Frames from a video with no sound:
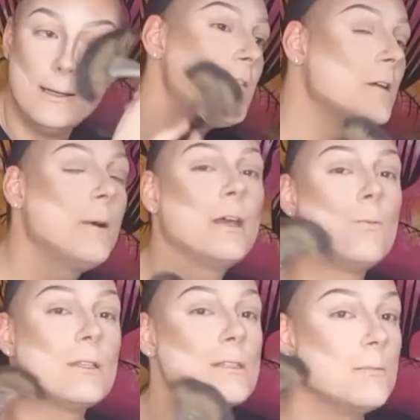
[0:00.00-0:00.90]
If anybody
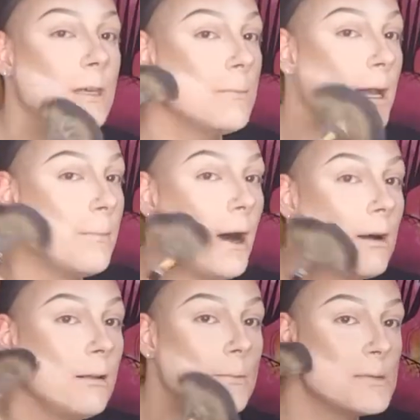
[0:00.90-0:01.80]
wants to be my
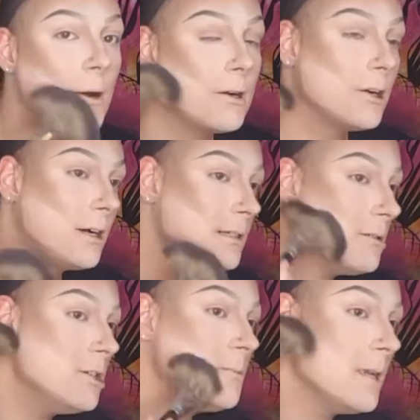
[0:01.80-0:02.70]
apocalypse partner and
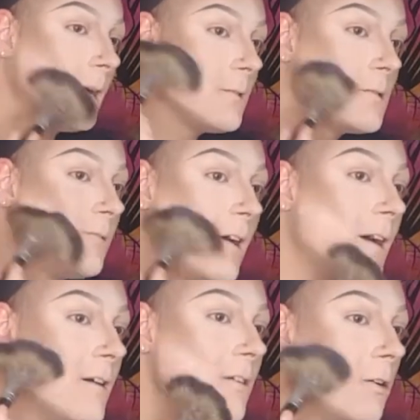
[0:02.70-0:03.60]
teach me how to
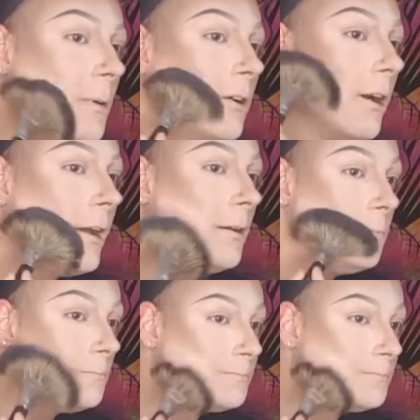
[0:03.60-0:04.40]
survive, that would be great.